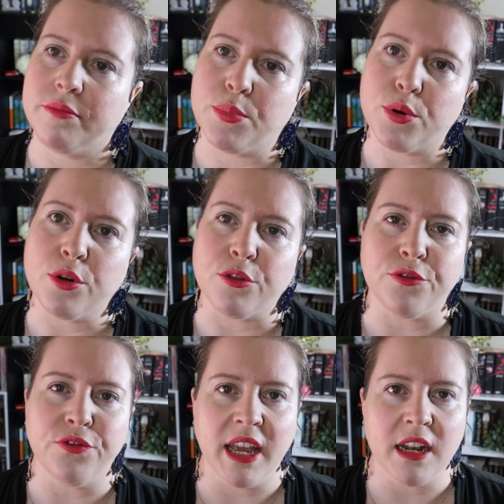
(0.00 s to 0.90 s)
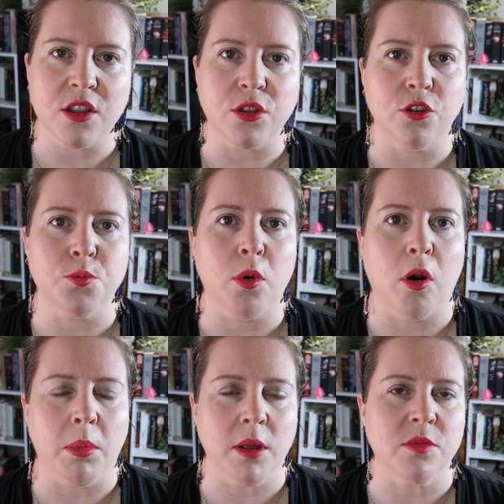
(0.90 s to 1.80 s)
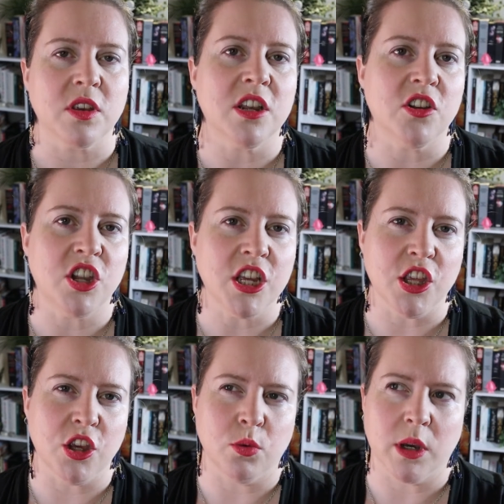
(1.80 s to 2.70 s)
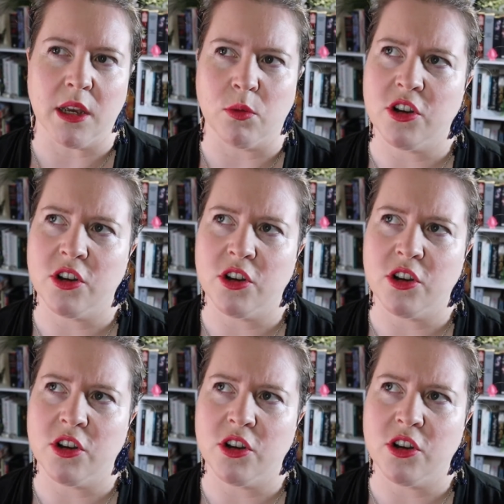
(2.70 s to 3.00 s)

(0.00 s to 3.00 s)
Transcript: prevent those problems continuing,